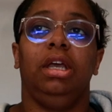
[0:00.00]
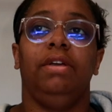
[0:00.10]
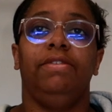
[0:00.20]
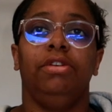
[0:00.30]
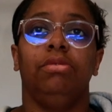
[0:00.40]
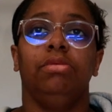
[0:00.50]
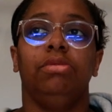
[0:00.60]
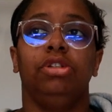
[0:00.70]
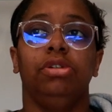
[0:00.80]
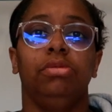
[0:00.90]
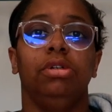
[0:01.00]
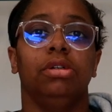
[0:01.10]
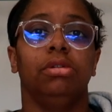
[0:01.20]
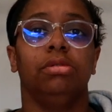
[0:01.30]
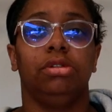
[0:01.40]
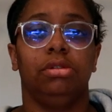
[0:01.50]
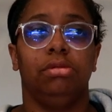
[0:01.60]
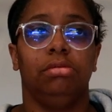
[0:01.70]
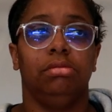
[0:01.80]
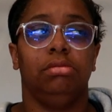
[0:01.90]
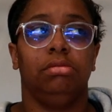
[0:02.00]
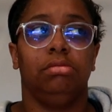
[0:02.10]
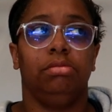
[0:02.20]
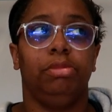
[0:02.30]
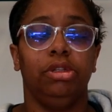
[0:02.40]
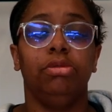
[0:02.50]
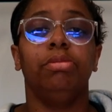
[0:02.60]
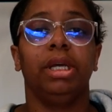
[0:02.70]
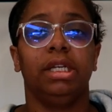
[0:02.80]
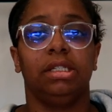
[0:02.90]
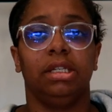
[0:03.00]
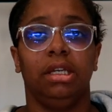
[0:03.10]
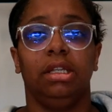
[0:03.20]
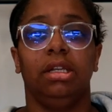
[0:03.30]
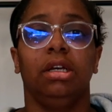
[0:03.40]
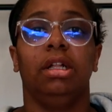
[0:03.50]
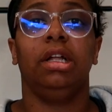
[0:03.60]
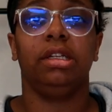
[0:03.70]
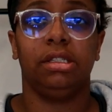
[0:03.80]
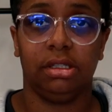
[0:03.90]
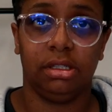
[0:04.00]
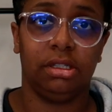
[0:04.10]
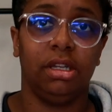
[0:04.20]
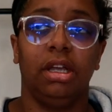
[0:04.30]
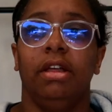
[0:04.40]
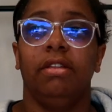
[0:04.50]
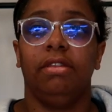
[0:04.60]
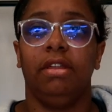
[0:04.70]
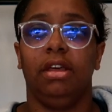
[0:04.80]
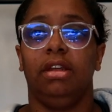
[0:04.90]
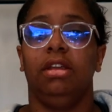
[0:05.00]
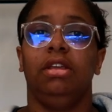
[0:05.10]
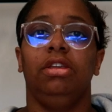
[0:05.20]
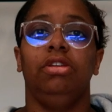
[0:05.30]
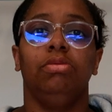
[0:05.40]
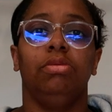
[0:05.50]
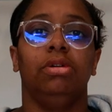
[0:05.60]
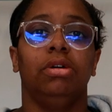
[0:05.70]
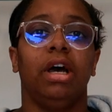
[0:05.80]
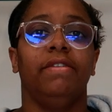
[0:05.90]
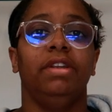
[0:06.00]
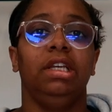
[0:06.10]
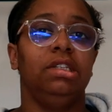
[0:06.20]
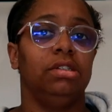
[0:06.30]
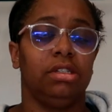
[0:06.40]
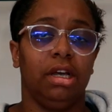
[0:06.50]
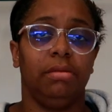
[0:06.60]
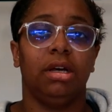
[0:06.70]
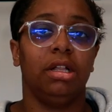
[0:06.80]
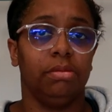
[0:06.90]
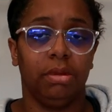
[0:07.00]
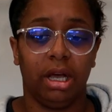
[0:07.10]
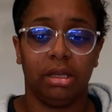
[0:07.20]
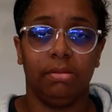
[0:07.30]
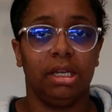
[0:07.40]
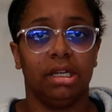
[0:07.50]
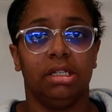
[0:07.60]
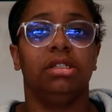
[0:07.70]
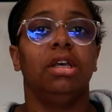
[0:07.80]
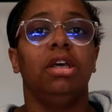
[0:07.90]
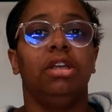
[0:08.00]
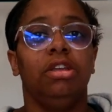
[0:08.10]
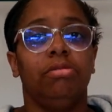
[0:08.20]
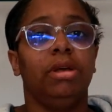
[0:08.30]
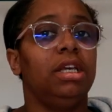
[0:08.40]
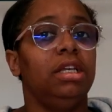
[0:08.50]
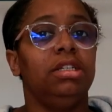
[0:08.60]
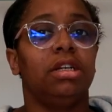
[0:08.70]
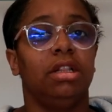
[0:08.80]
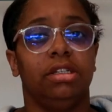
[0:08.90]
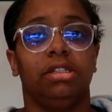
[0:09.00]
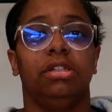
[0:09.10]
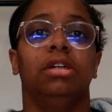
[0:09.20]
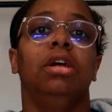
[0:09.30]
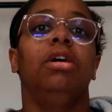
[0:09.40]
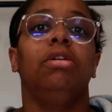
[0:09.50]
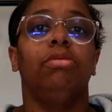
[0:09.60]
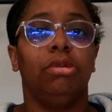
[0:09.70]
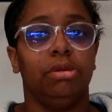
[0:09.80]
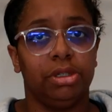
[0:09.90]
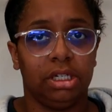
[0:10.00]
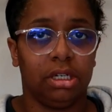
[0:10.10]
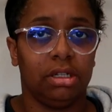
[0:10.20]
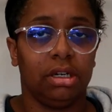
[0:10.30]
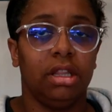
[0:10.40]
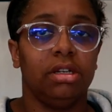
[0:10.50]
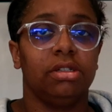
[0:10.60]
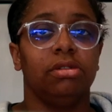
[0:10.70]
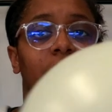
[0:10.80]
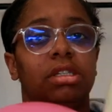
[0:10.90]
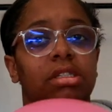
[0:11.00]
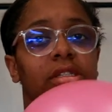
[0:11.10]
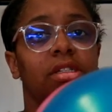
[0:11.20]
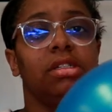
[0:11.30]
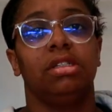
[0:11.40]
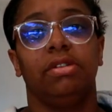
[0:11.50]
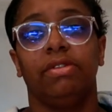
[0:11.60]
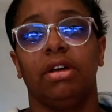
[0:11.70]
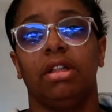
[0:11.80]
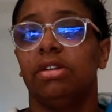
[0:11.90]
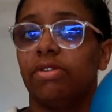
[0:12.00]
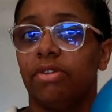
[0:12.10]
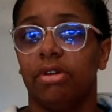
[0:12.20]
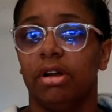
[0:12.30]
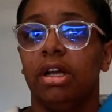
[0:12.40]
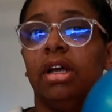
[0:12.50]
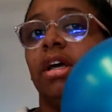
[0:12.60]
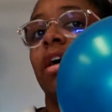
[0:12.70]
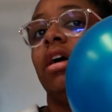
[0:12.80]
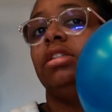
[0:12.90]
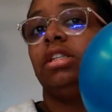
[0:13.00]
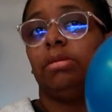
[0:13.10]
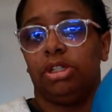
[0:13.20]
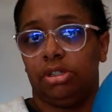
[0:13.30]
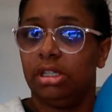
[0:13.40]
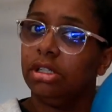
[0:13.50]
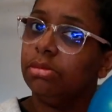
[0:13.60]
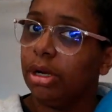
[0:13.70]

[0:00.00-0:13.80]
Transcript: if you do your balloon base in clusters, then you will have an easier time color blocking because you'll make each cluster one particular color. So this is just different colors for demonstration